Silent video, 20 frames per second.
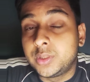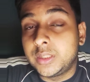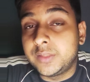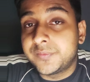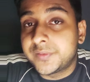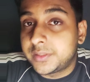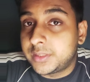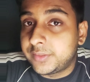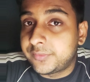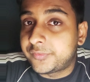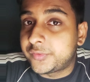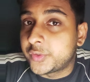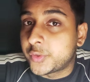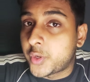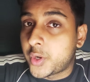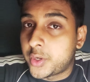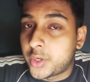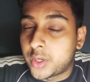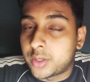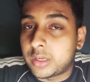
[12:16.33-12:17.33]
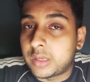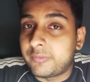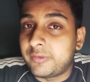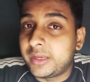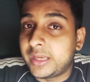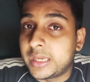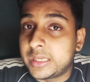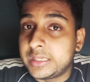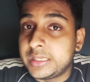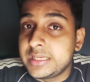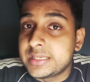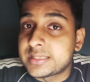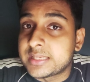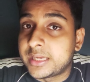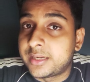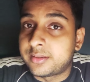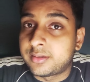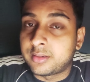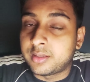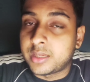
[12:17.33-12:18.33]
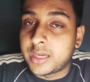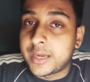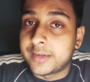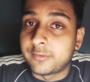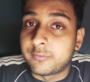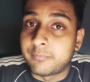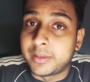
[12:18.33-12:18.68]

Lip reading: even if you are not having any certain kind